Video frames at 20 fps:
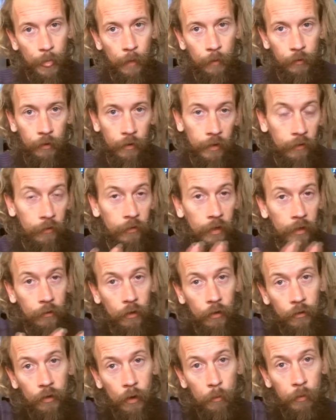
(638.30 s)
So this
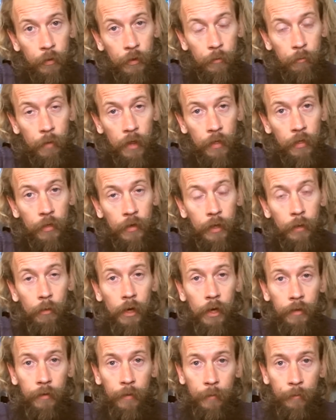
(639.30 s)
sits on top of the monthly
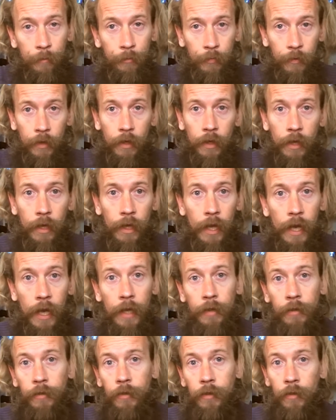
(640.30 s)
one,
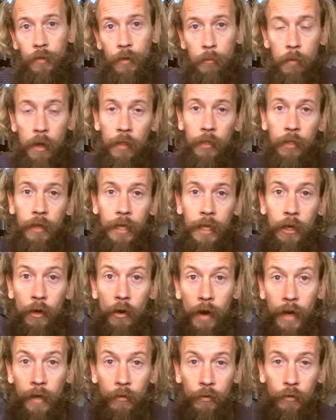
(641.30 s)
and the monthly
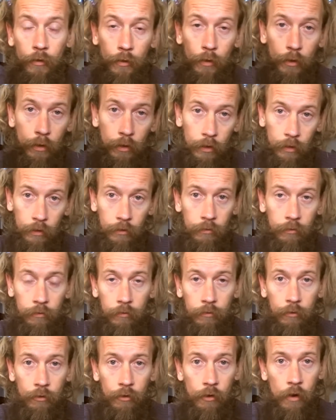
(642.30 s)
crest or
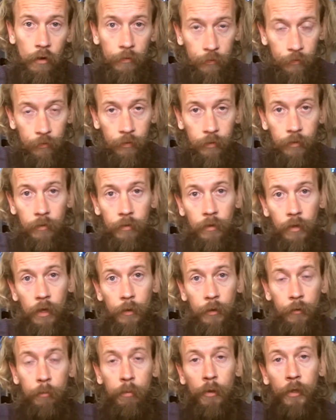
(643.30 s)
trough,
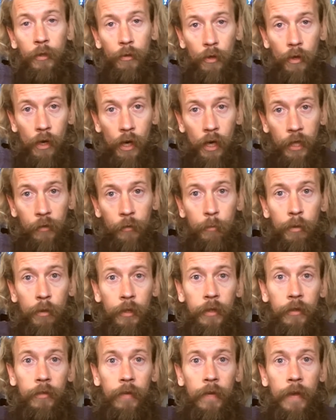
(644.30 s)
lowest point or highest
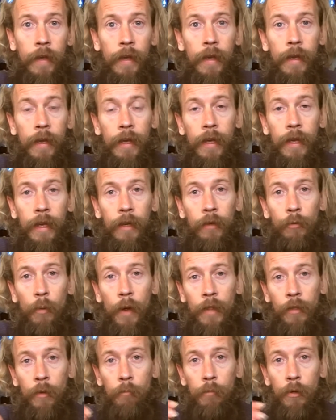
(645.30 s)
point, is
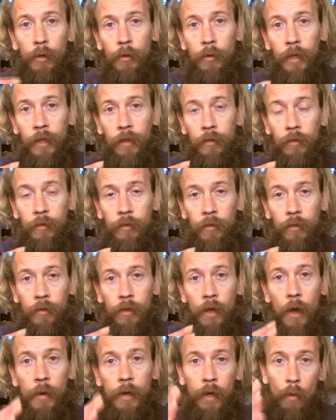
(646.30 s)
when the moon is
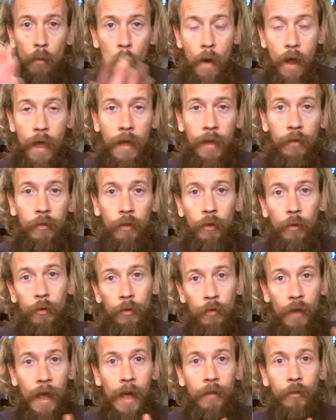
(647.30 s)
going away. So
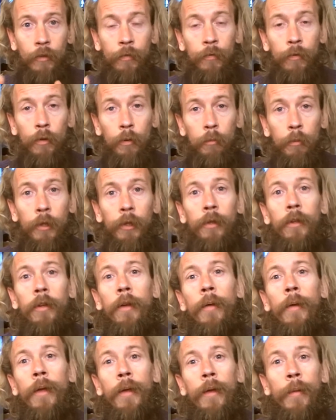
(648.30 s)
you've had your full
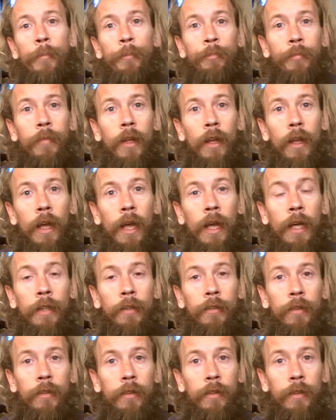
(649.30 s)
moon,
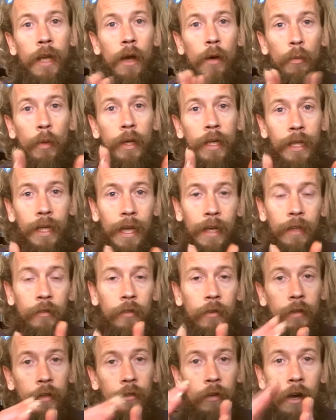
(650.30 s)
and now a week
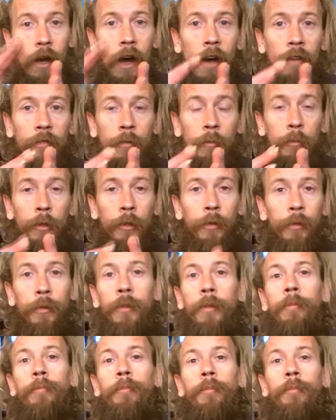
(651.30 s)
later it's a half a moon,